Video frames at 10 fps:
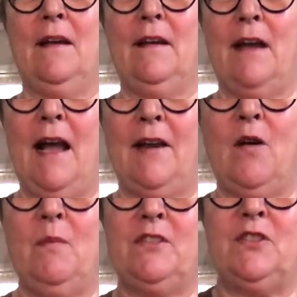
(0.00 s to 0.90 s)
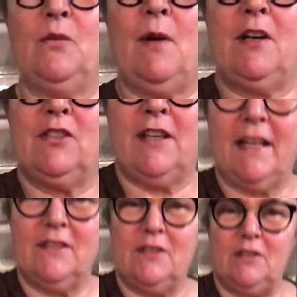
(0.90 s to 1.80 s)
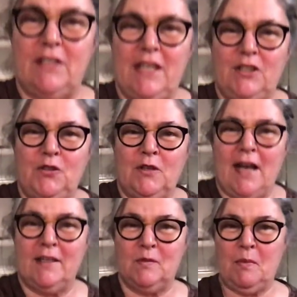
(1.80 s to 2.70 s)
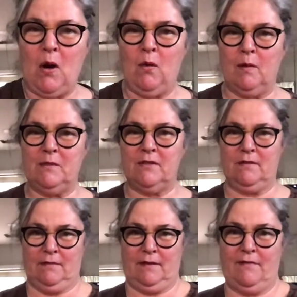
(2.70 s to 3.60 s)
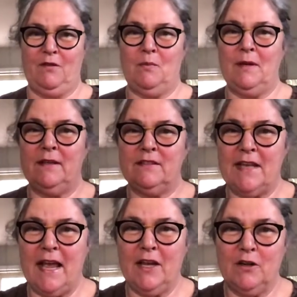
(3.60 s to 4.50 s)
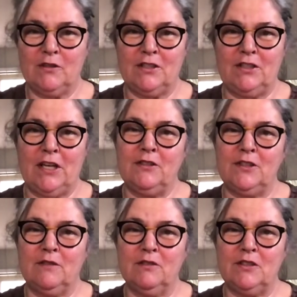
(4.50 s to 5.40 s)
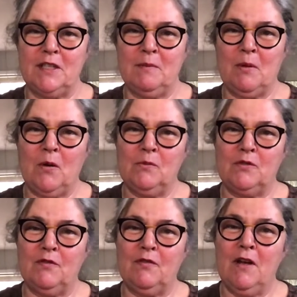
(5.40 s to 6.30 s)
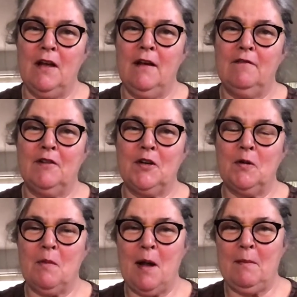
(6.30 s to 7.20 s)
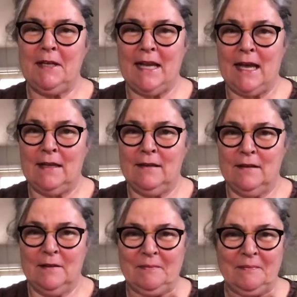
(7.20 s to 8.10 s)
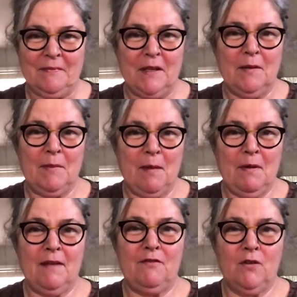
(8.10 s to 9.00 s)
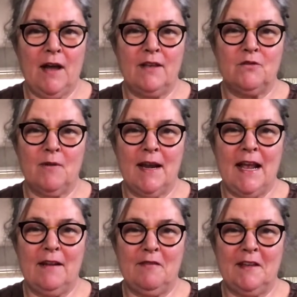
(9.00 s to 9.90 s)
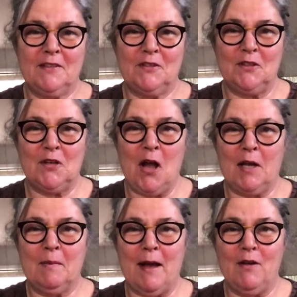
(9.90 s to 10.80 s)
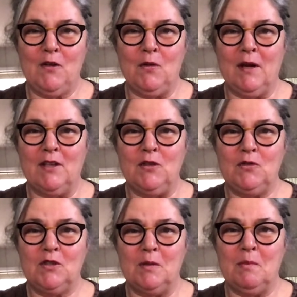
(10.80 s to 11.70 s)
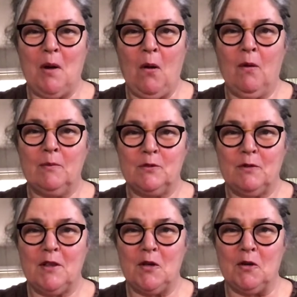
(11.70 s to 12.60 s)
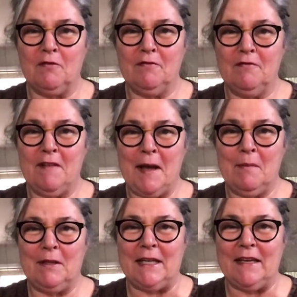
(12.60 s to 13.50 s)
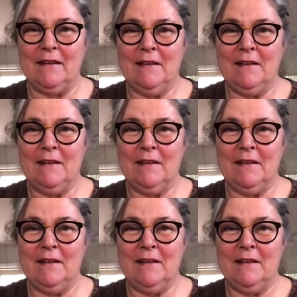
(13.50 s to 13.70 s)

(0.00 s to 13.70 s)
I know Mr. Welsh likes to teach you guys poems. Have you been saying your Shel Silverstein poems for your mom and dad? Maybe if you guys run out of things to talk about, you can do some poems with your family